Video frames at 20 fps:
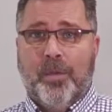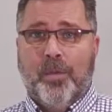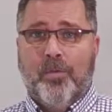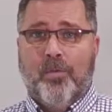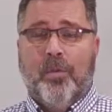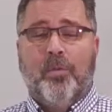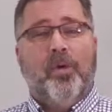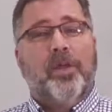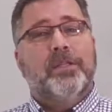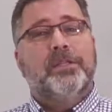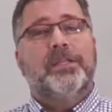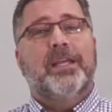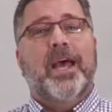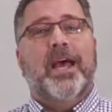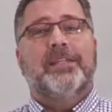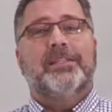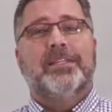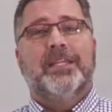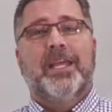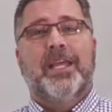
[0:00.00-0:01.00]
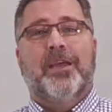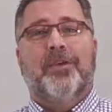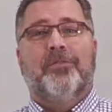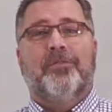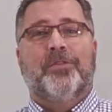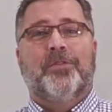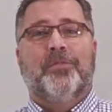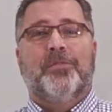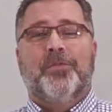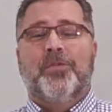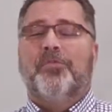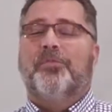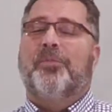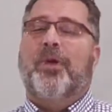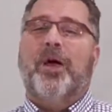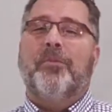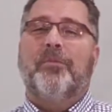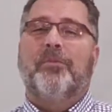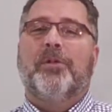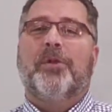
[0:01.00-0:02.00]
Well, what is God's gift? You've
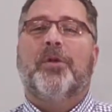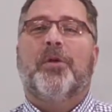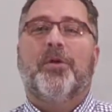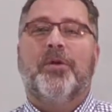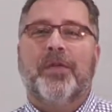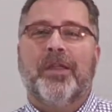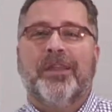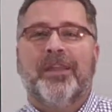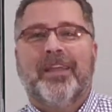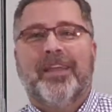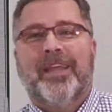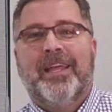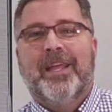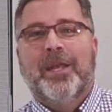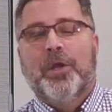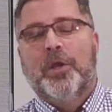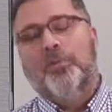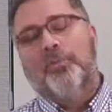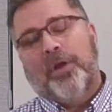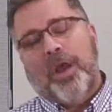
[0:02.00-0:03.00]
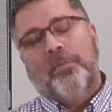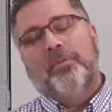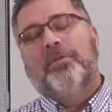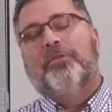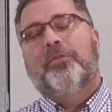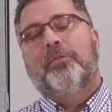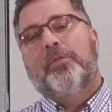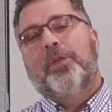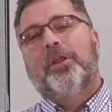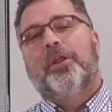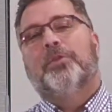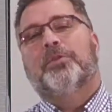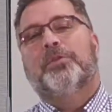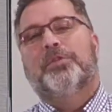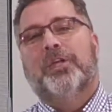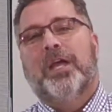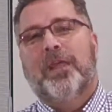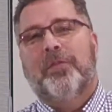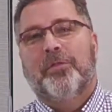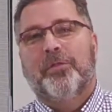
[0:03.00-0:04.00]
probably heard it. You're probably familiar with
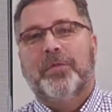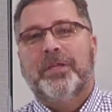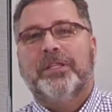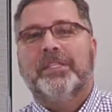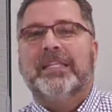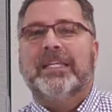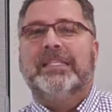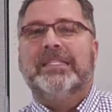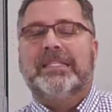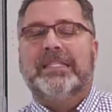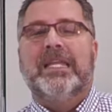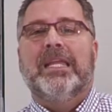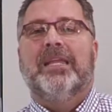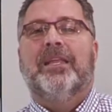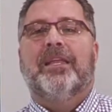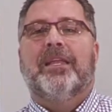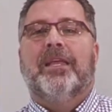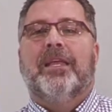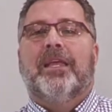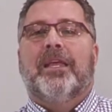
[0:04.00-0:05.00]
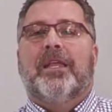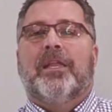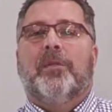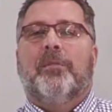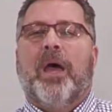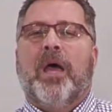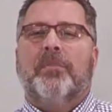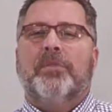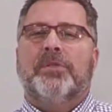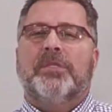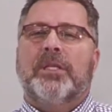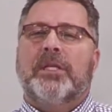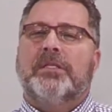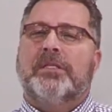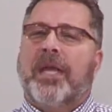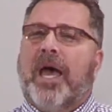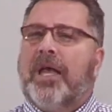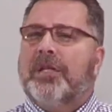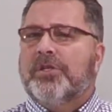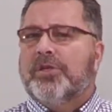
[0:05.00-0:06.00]
John 3:16. Bible says
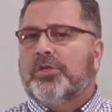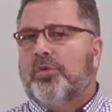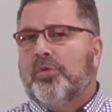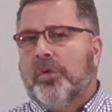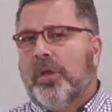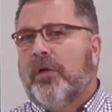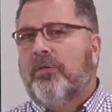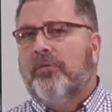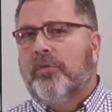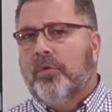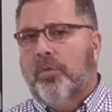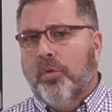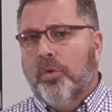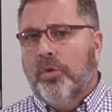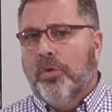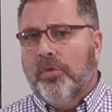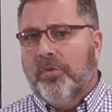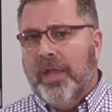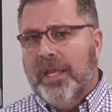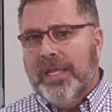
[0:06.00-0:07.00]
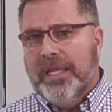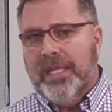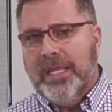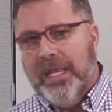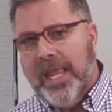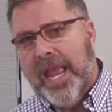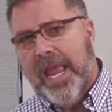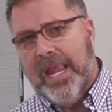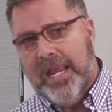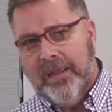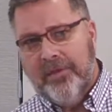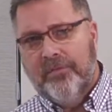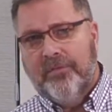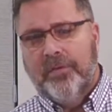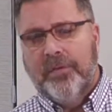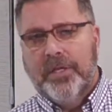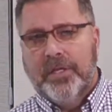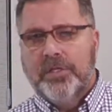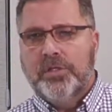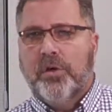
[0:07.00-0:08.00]
God so loved the world that he gave
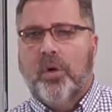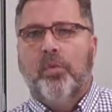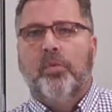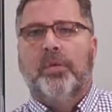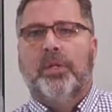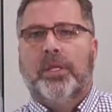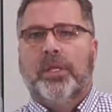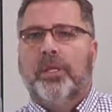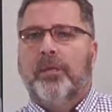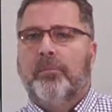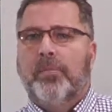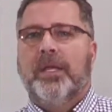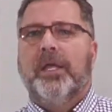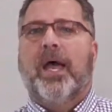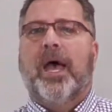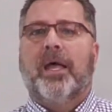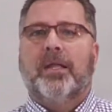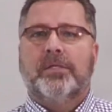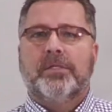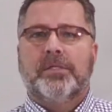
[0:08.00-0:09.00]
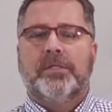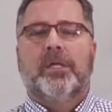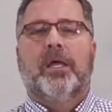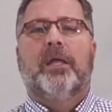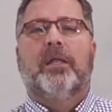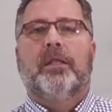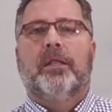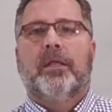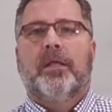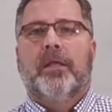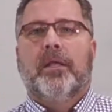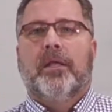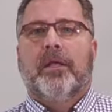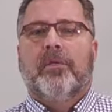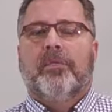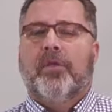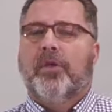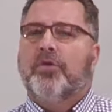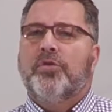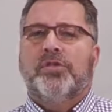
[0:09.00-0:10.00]
his only begotten son
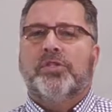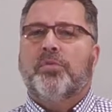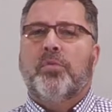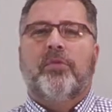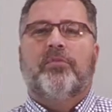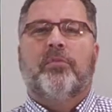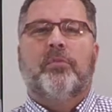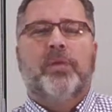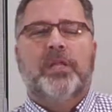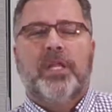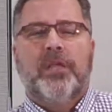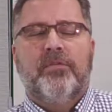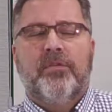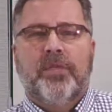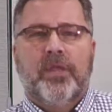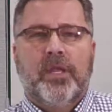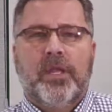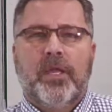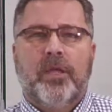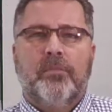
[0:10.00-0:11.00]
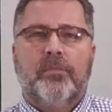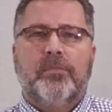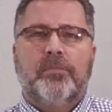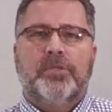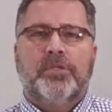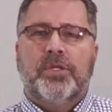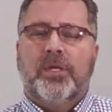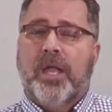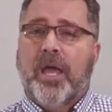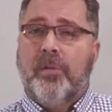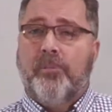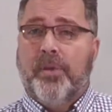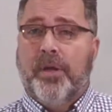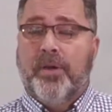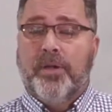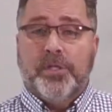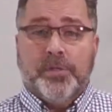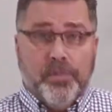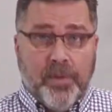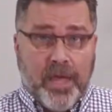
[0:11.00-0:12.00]
that whosoever believeth in him should not
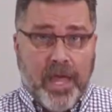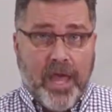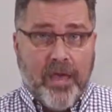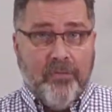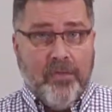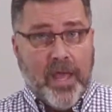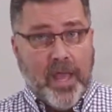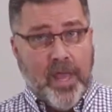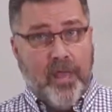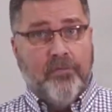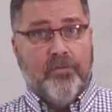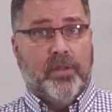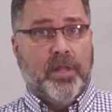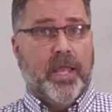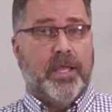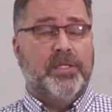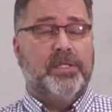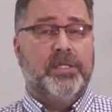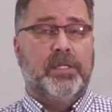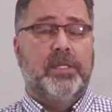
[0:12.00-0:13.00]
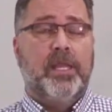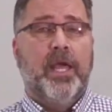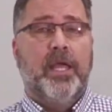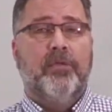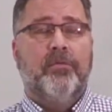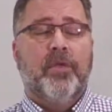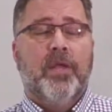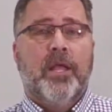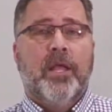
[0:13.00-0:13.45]
perish but have everlasting life.